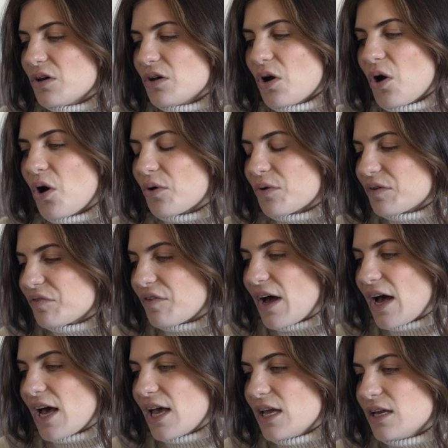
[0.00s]

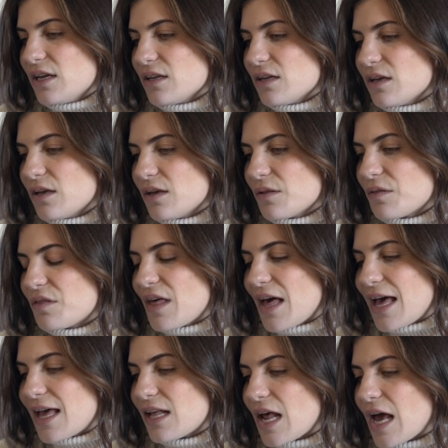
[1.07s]
horrified
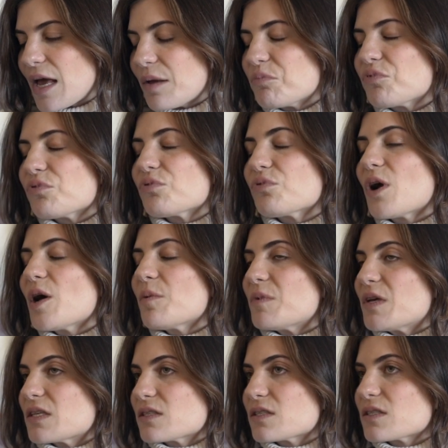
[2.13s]
that I
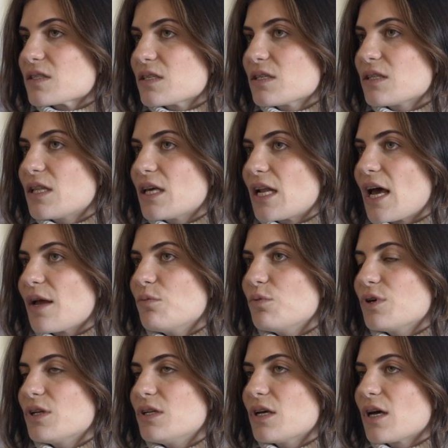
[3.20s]
promised that I
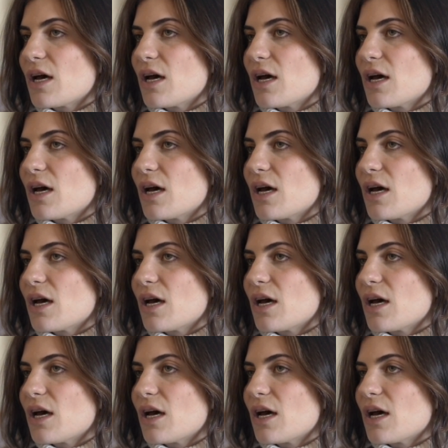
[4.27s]
would